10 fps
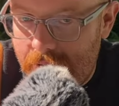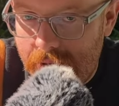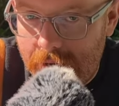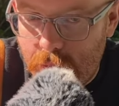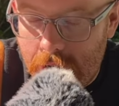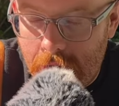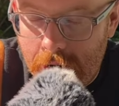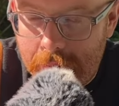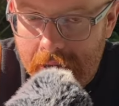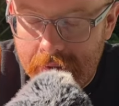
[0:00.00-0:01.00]
I've won a lot
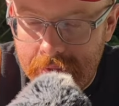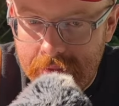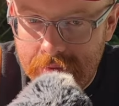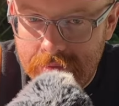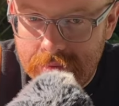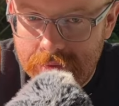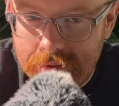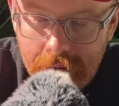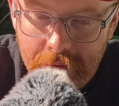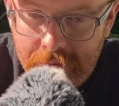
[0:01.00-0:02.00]
of battles.
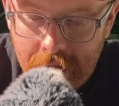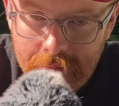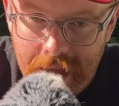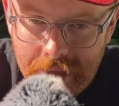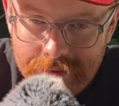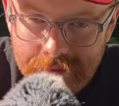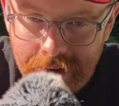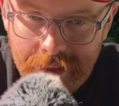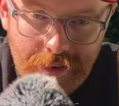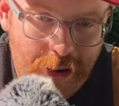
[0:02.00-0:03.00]
I'm the fucking man,
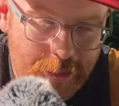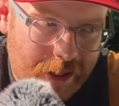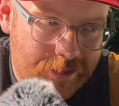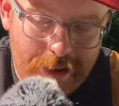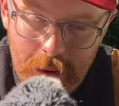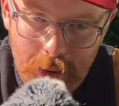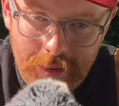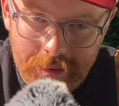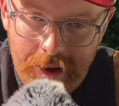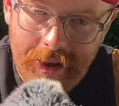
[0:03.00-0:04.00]
right? You've heard of me. I'm Lugh,
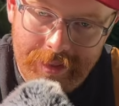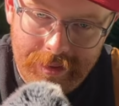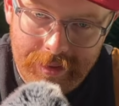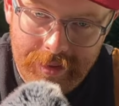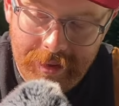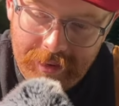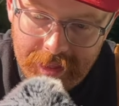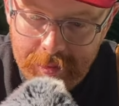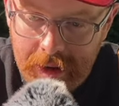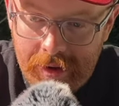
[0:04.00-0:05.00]
right? I've got the
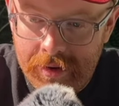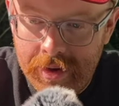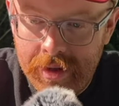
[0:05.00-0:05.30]
spear.